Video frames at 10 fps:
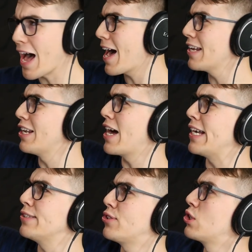
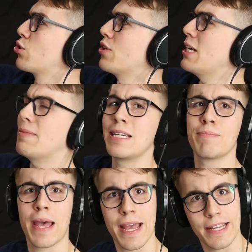online
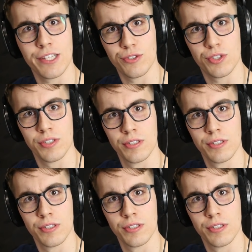streaming package.